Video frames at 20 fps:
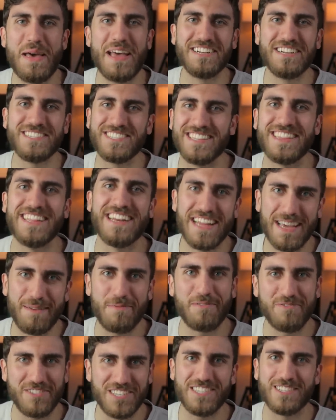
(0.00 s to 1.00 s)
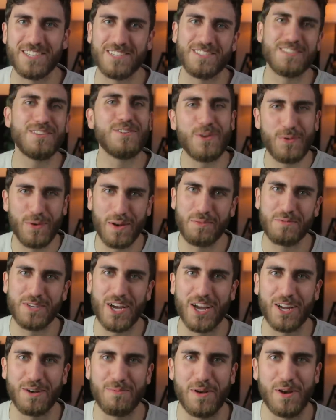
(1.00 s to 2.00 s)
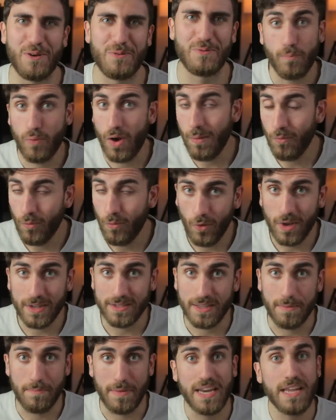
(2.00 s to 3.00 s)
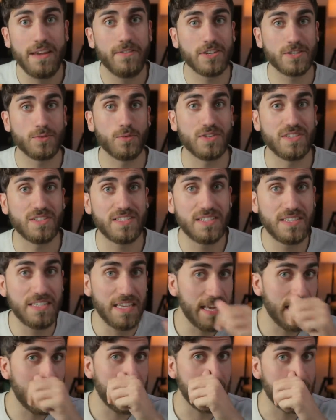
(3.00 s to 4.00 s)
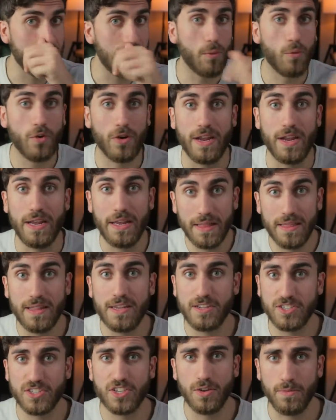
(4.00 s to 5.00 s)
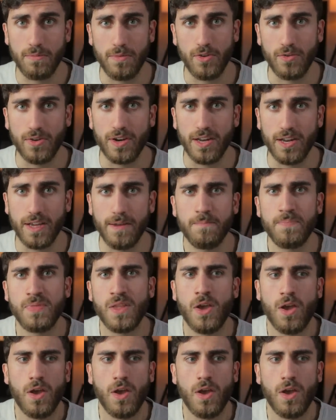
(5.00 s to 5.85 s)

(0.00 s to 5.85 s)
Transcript: mention the name of Jesus. You know what I'm talking about. The problem was that many of us were seeing that we're in this community.